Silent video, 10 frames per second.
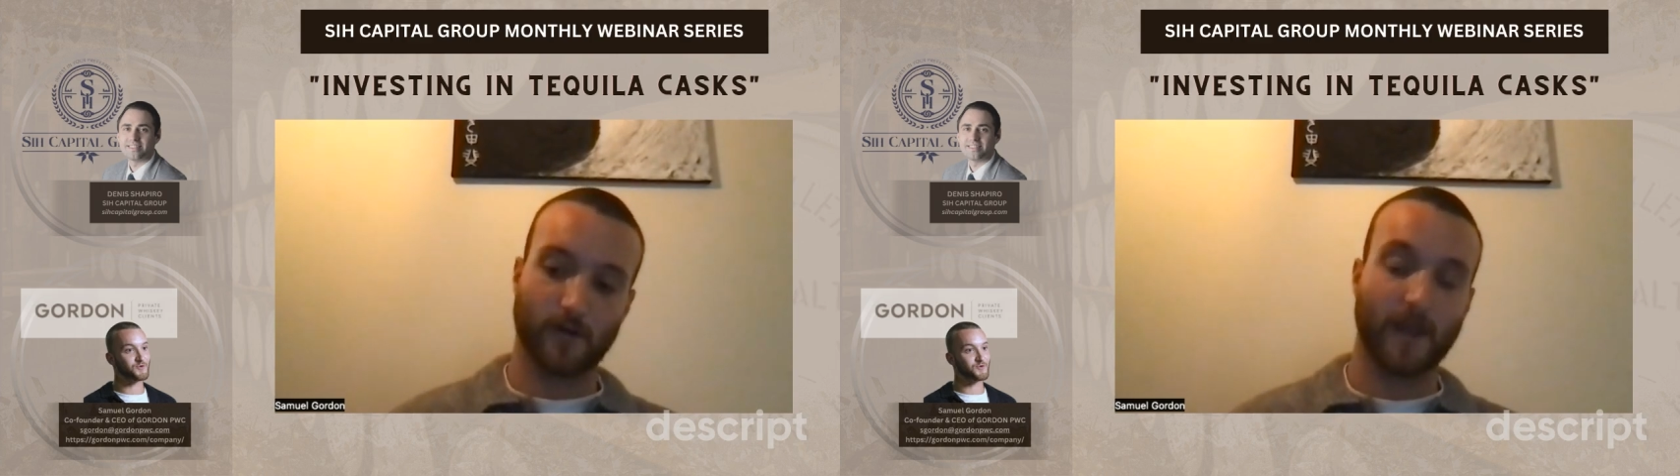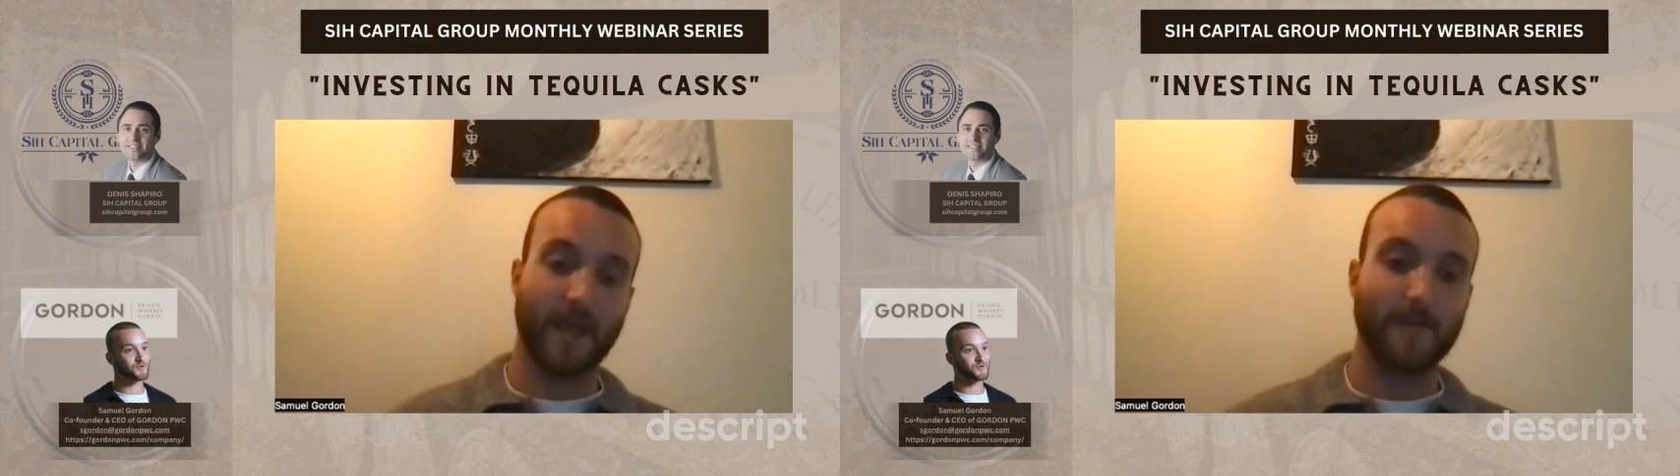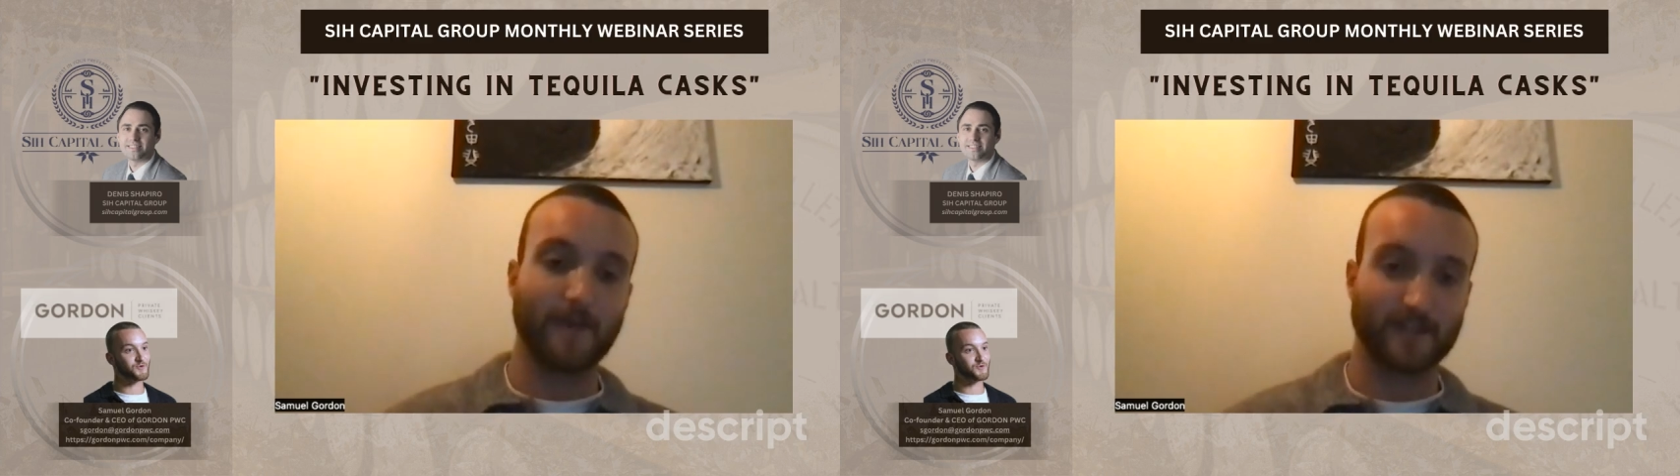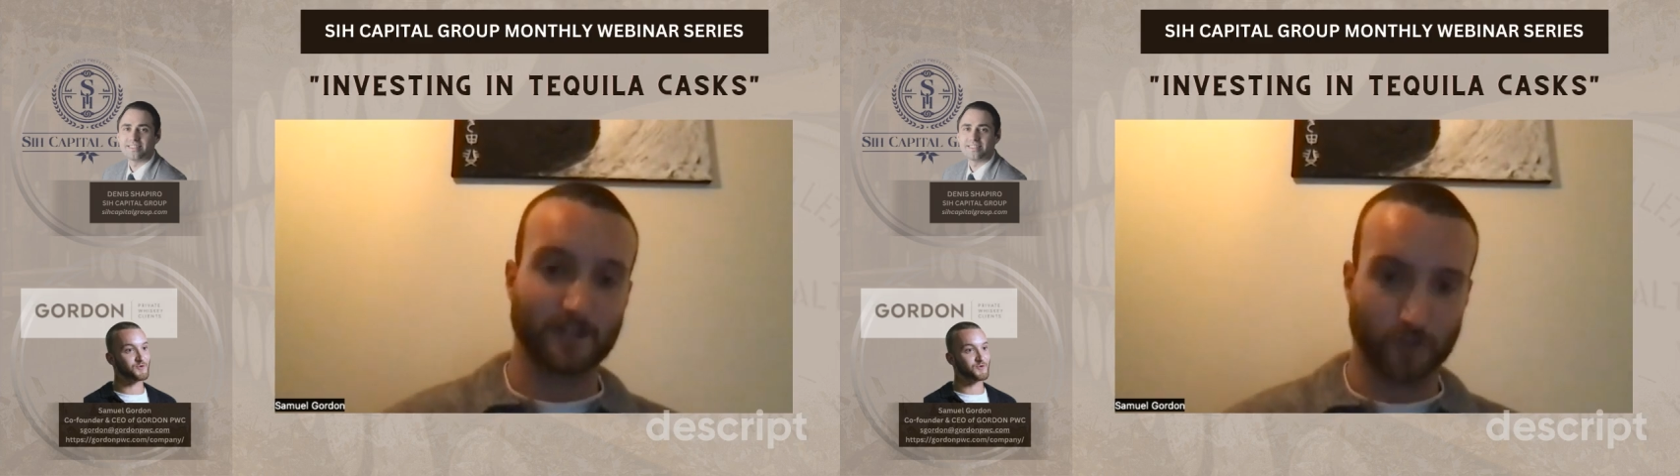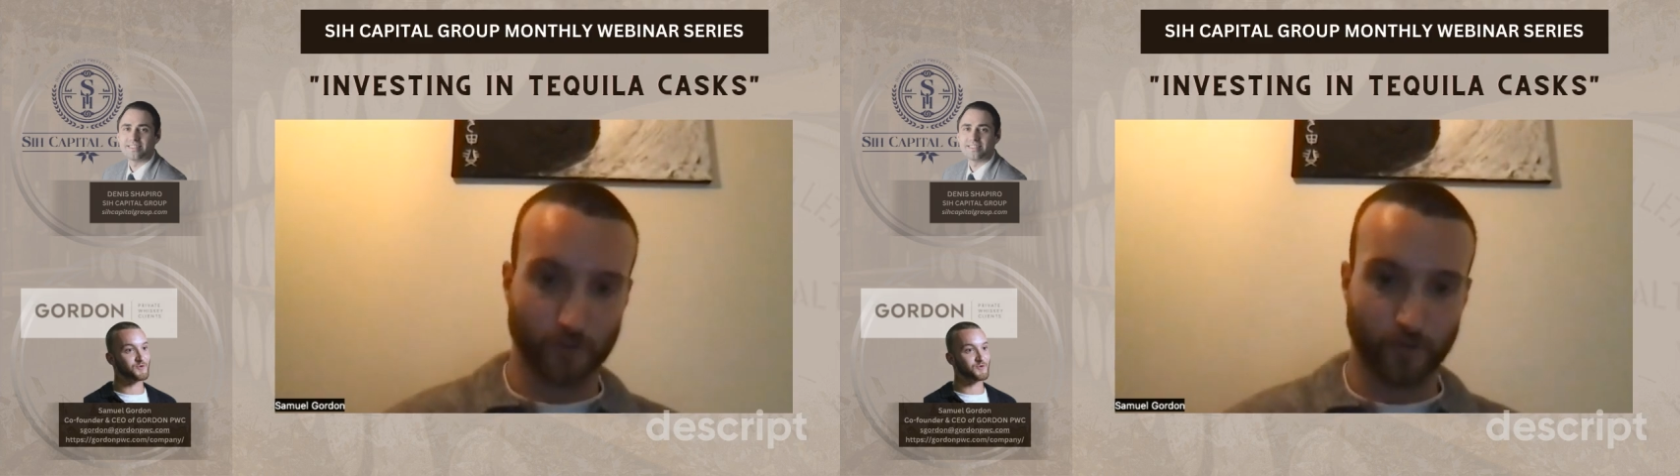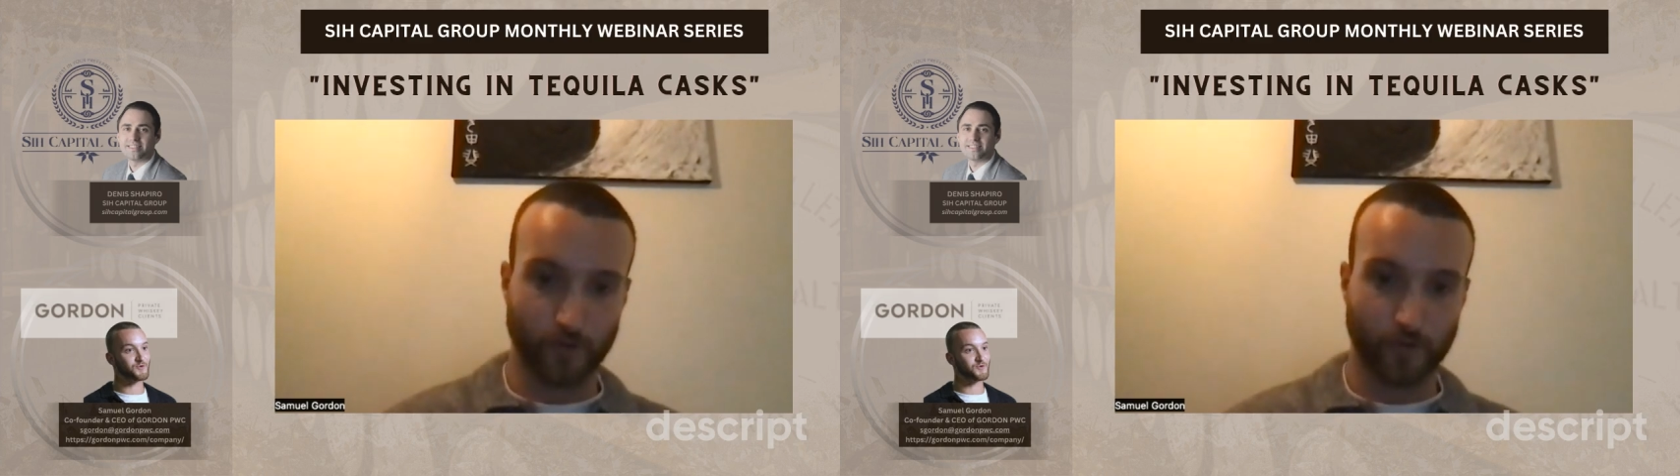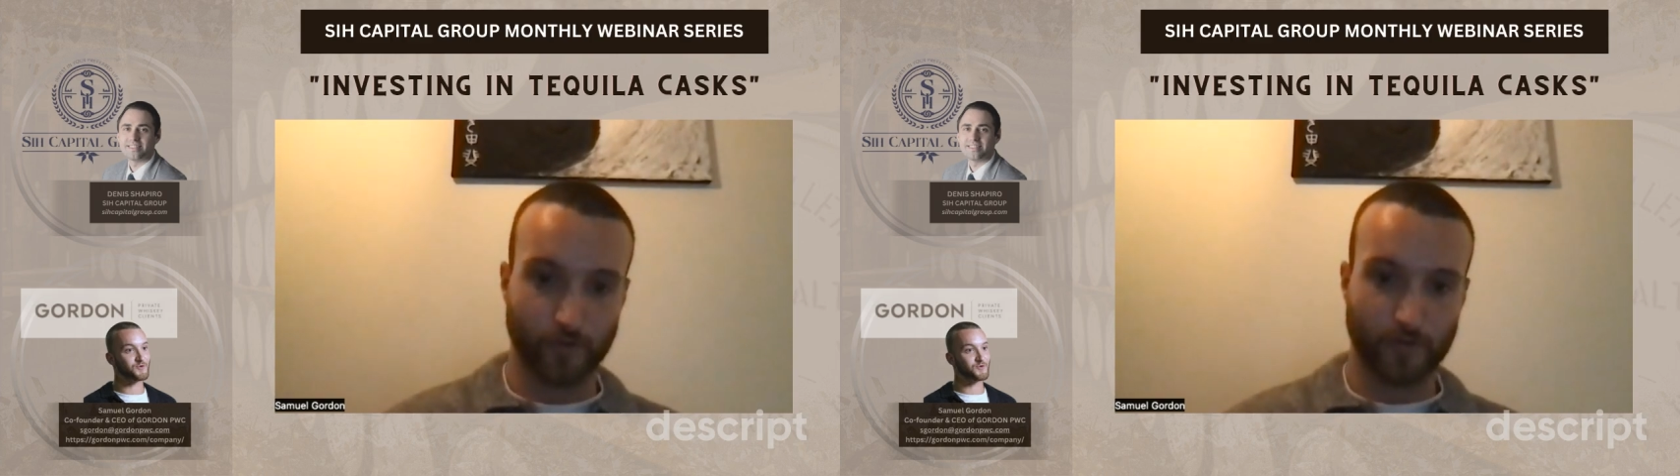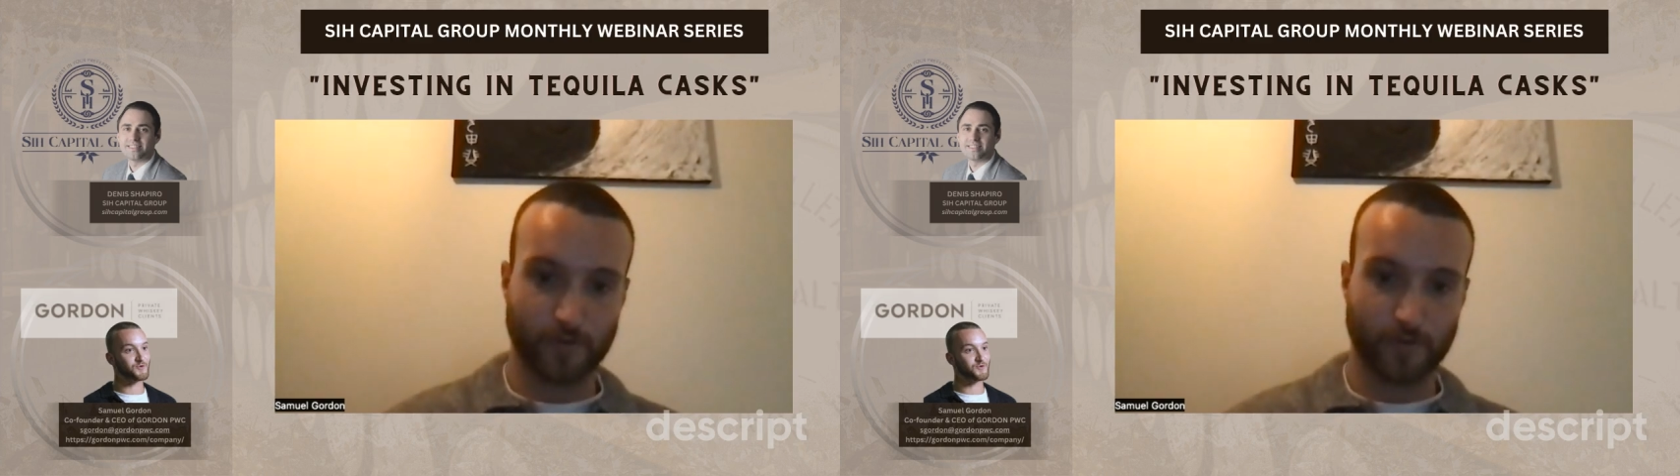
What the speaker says: are aiming to do